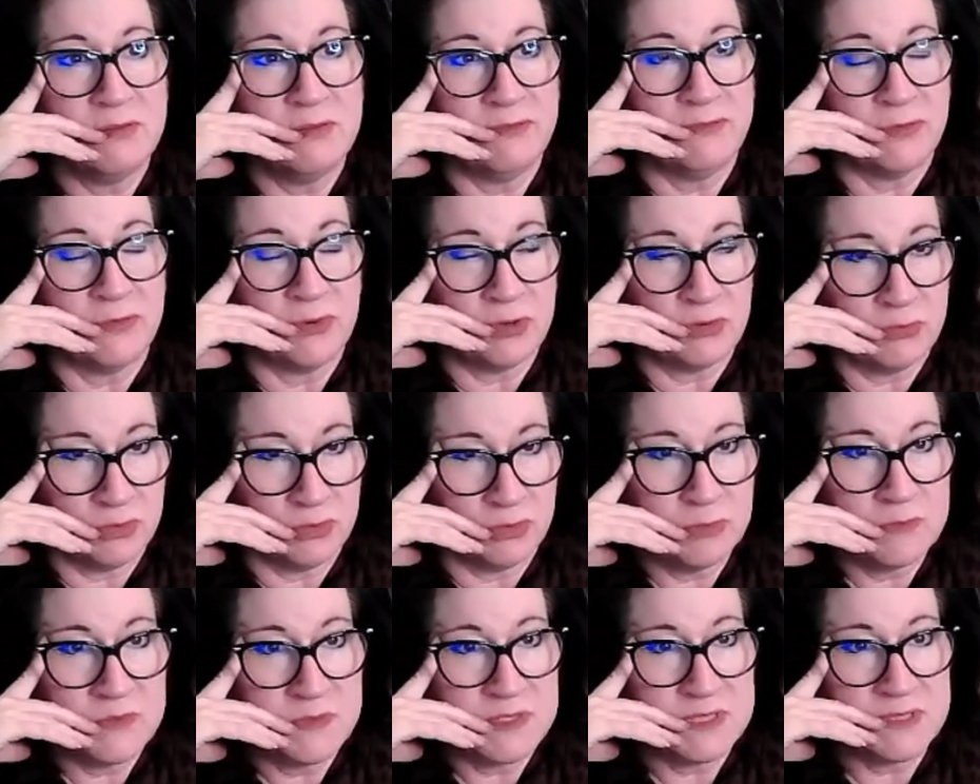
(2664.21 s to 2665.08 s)
for
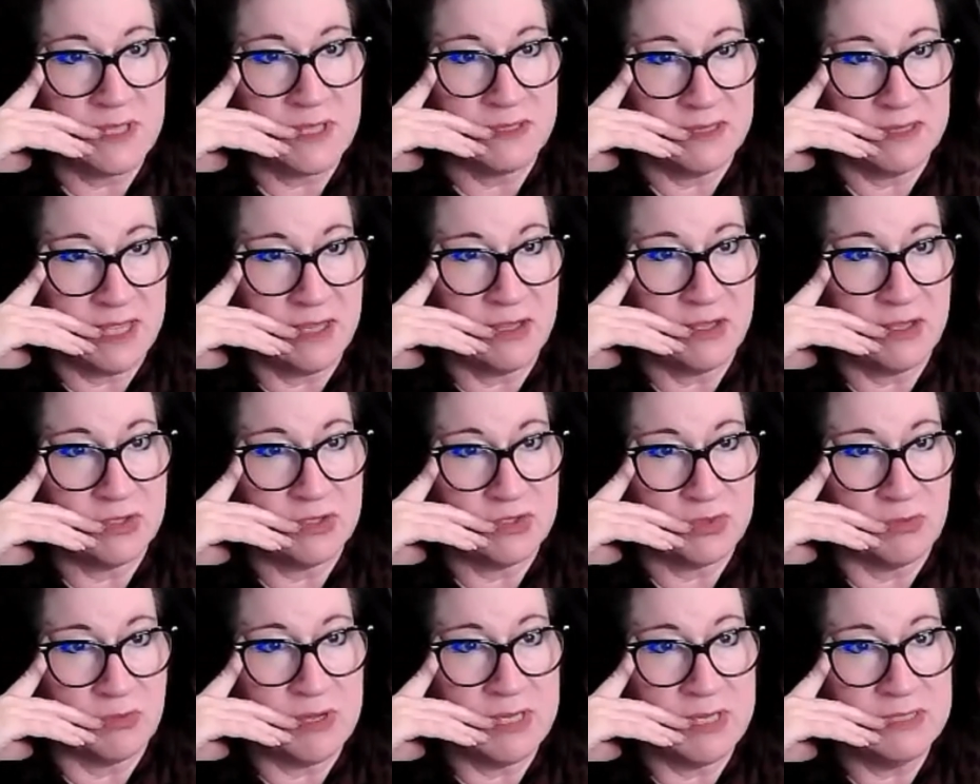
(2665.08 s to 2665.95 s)
groups that they could
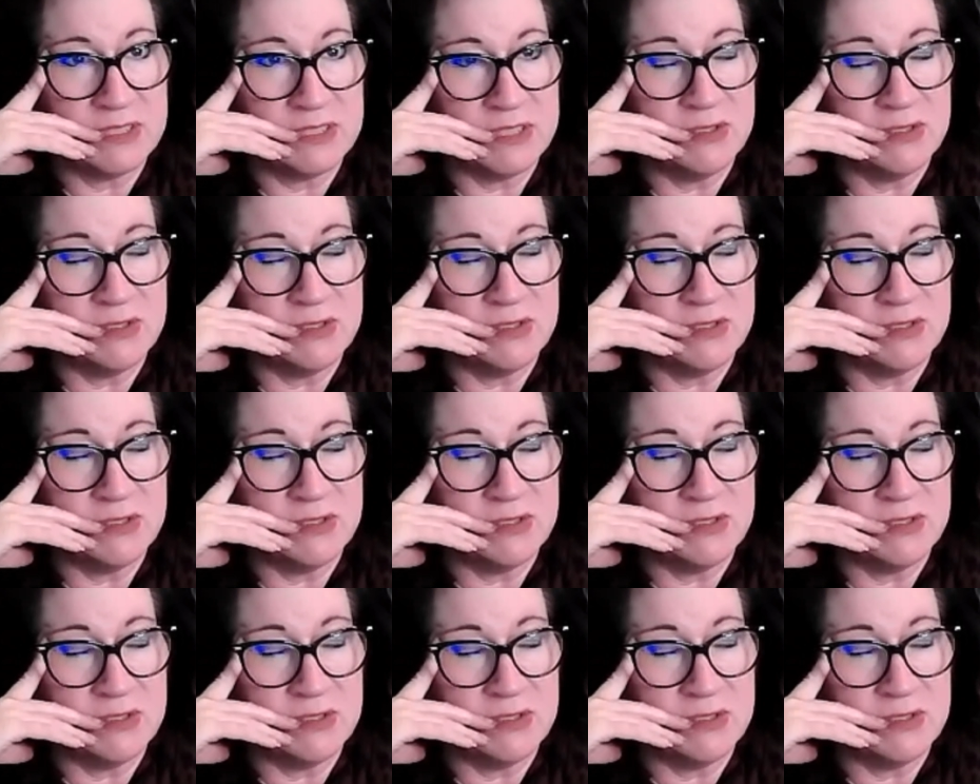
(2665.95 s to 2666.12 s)
join?